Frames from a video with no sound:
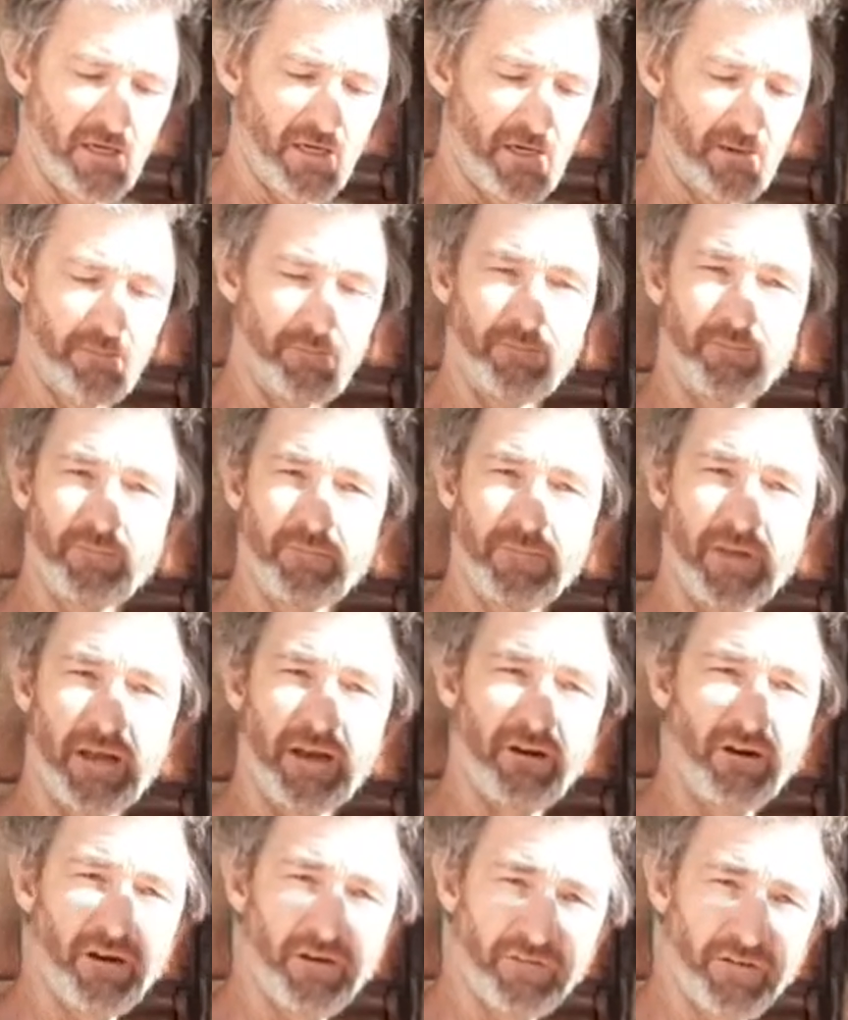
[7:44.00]
the
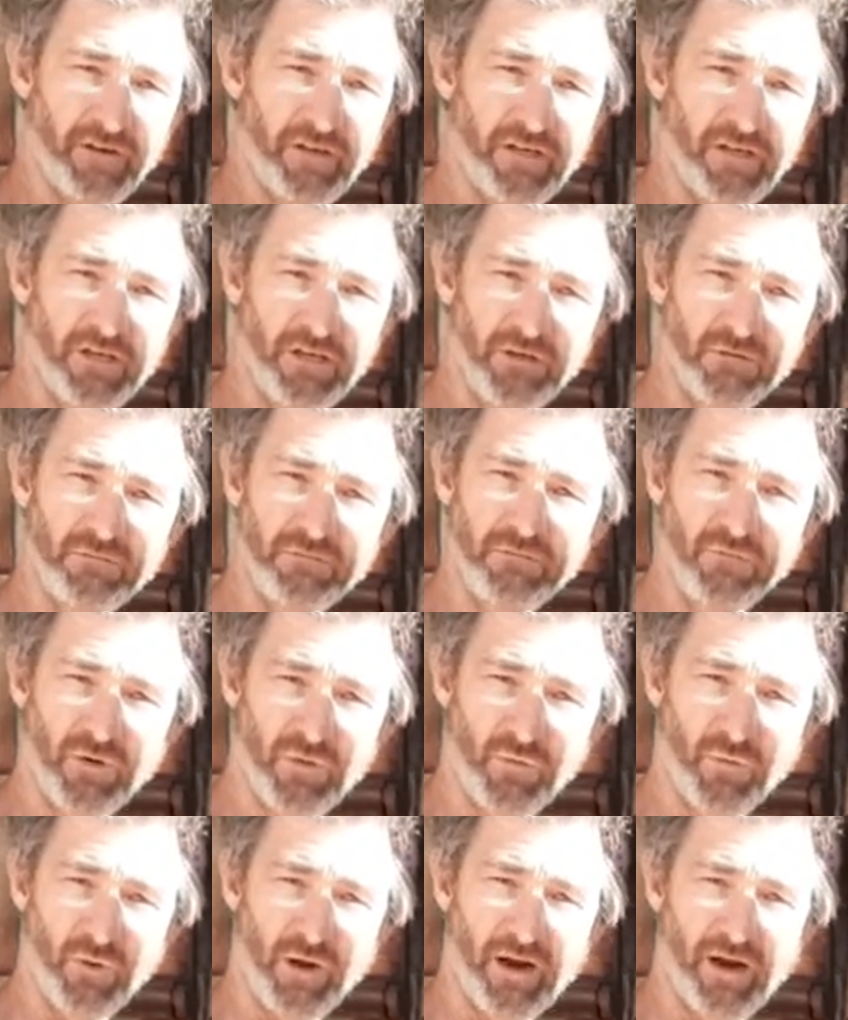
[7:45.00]
area of your kiln
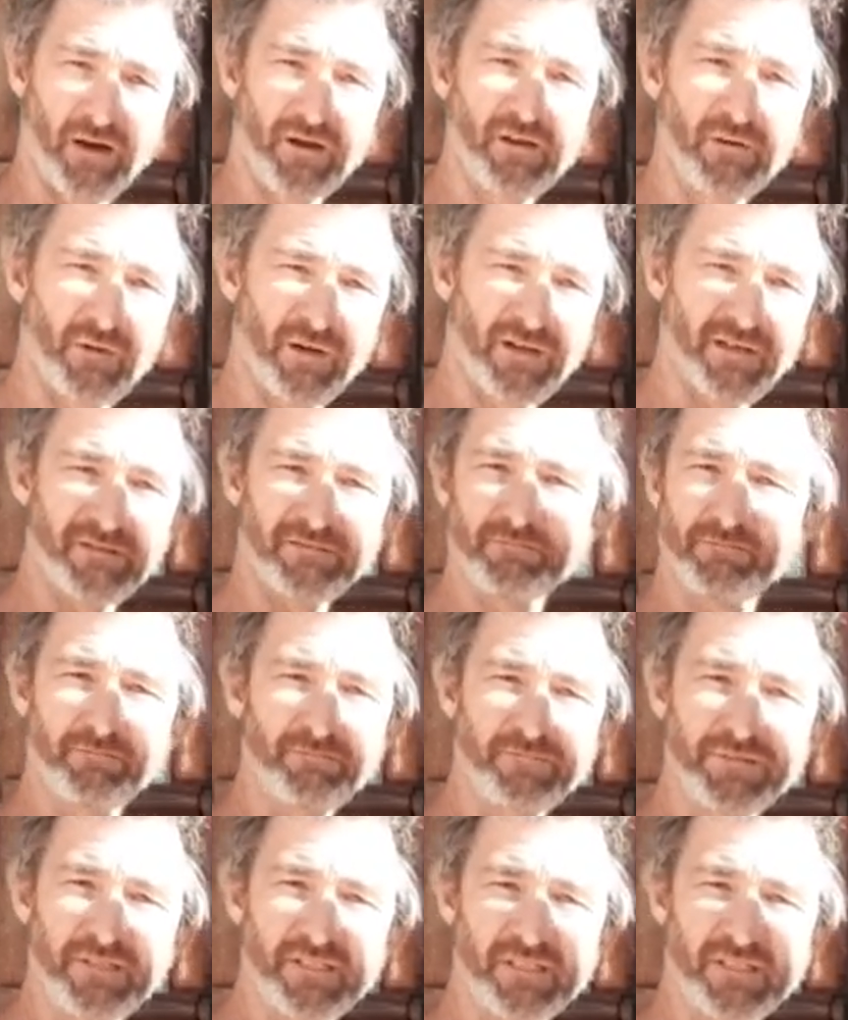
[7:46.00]
with wear. You want to
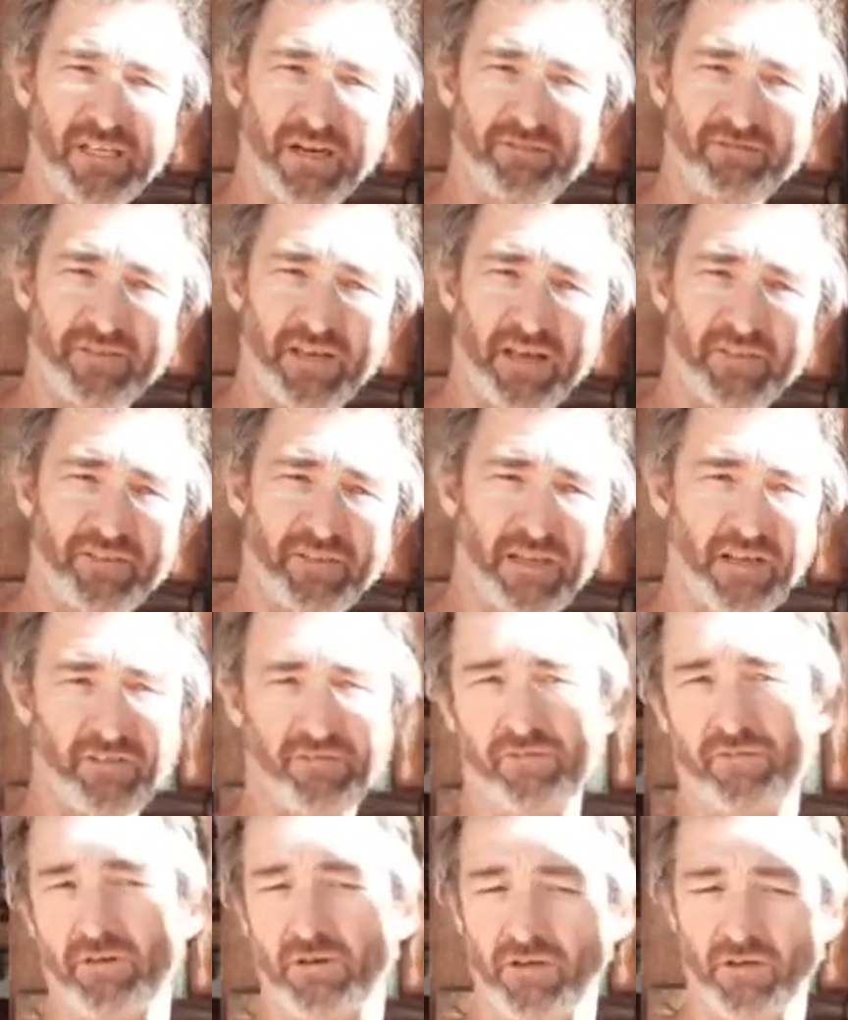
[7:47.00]
stuff that thing
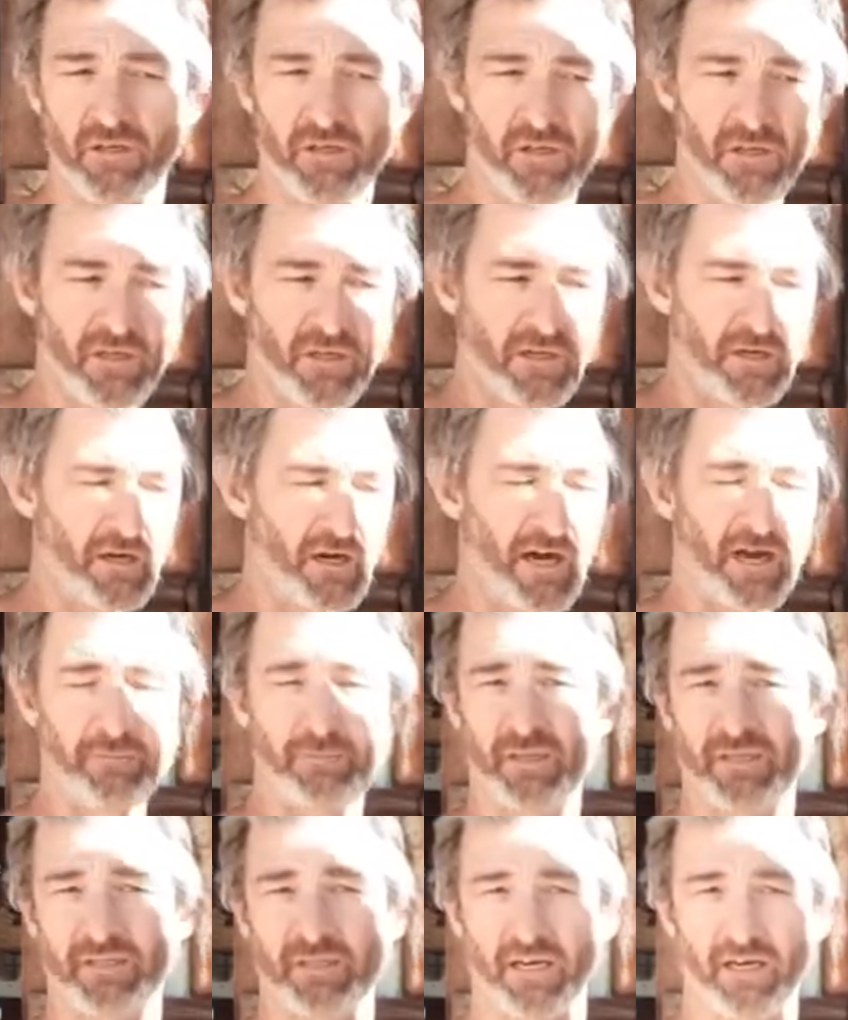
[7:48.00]
full. I've
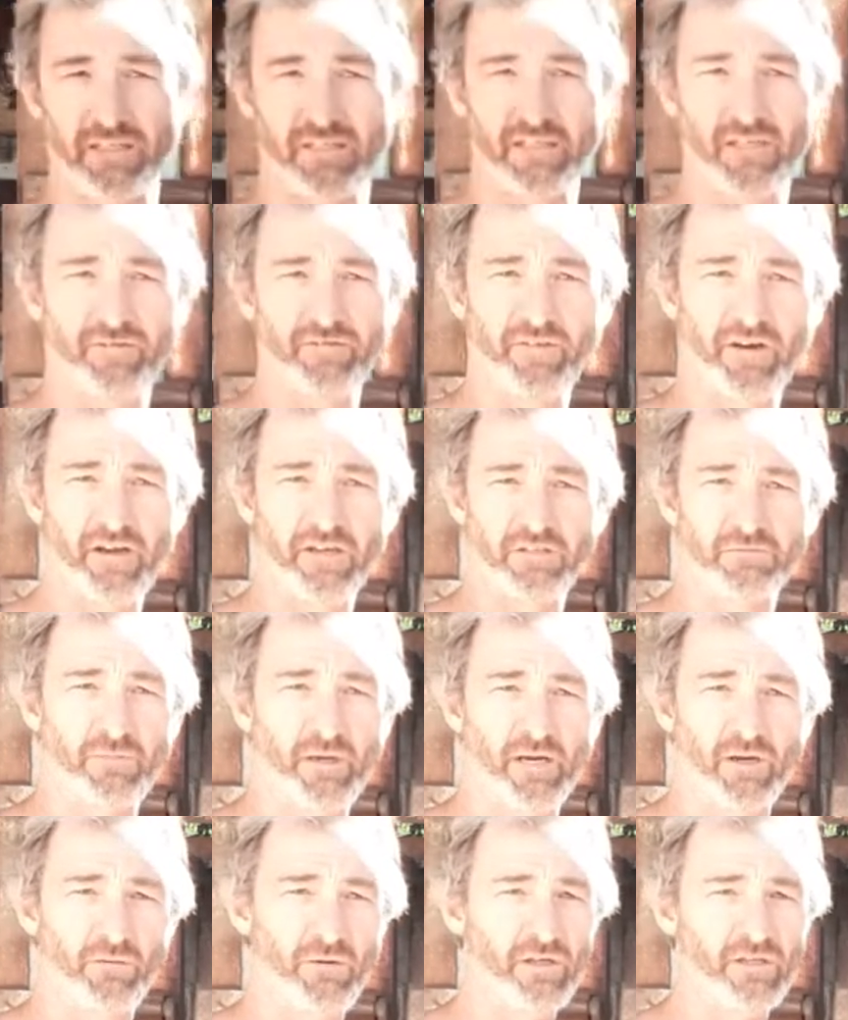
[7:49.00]
been taught that it fires
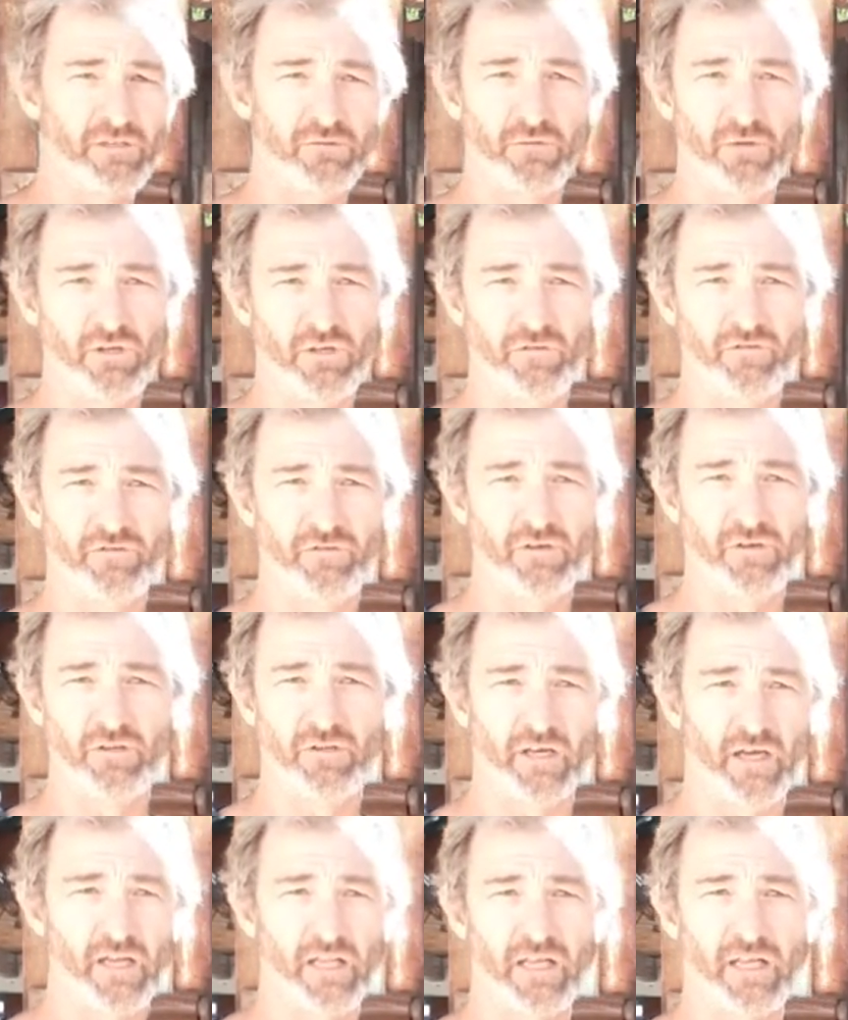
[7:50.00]
better when it's really full,
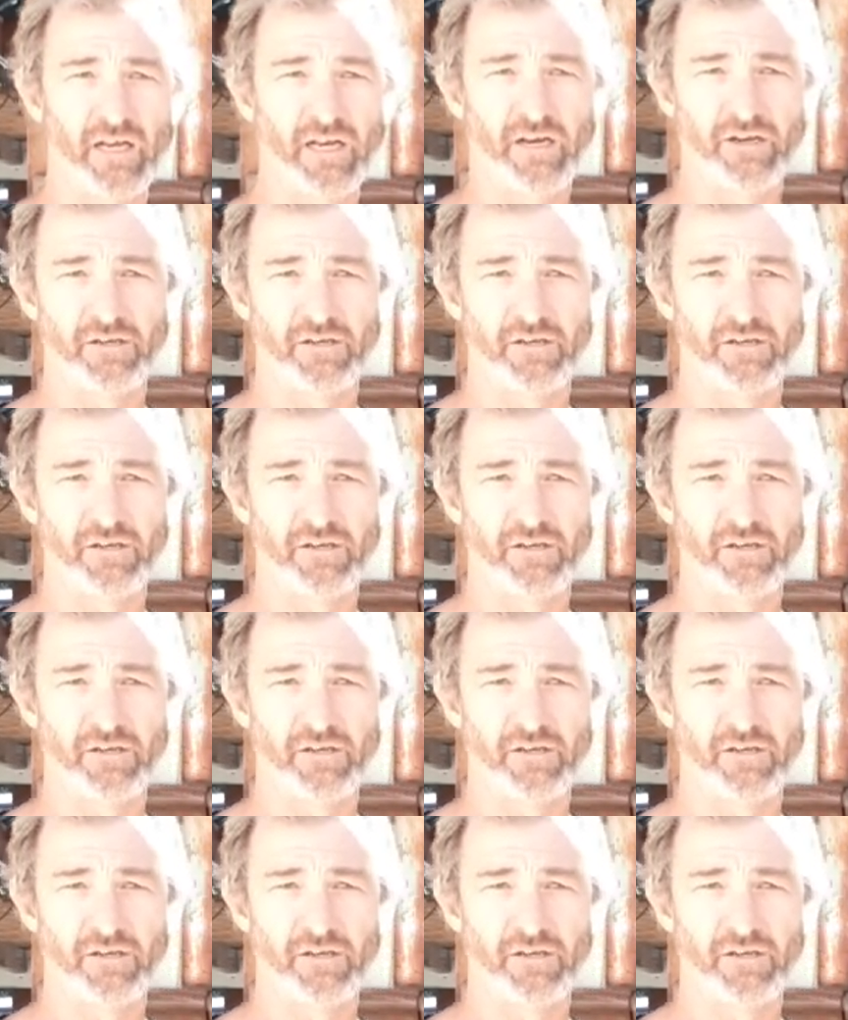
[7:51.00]
not a lot of